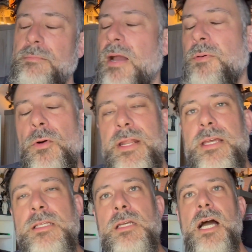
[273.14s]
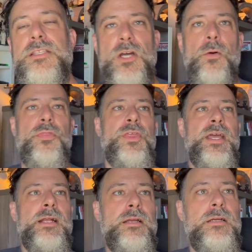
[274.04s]
My point is, I don't
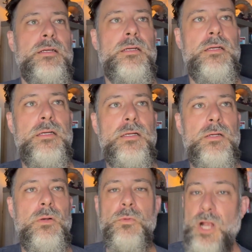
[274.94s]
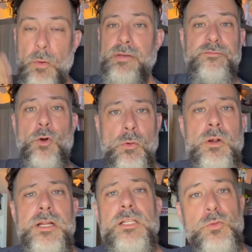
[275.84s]
think going
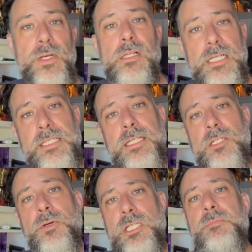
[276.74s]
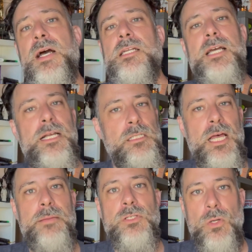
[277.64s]
forward it's realistic to expect
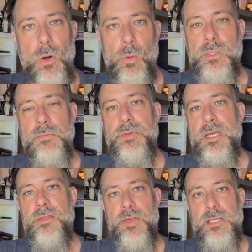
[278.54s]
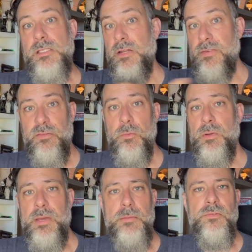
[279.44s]
Haslabs to only be things that have never been
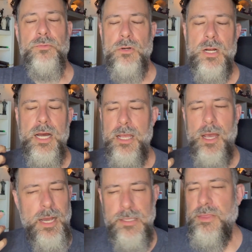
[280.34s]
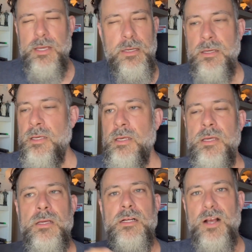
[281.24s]
made before. I think
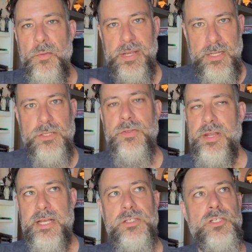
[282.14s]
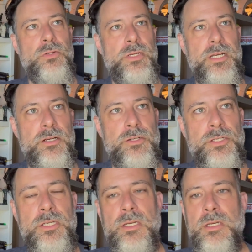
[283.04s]
going into the next 2 years,